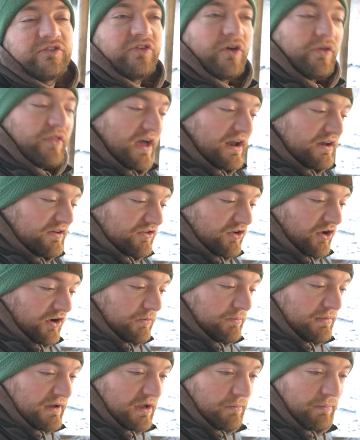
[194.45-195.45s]
So that is going
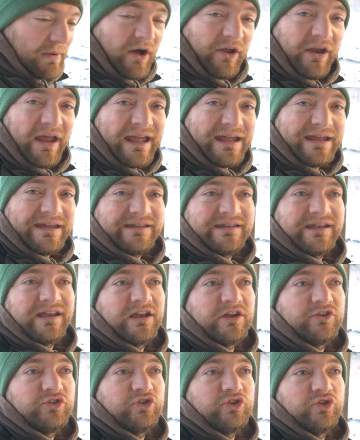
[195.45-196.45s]
to be about 8
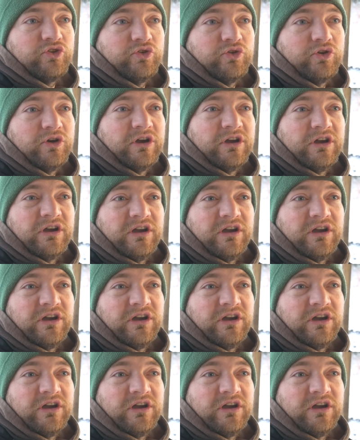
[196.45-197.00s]
to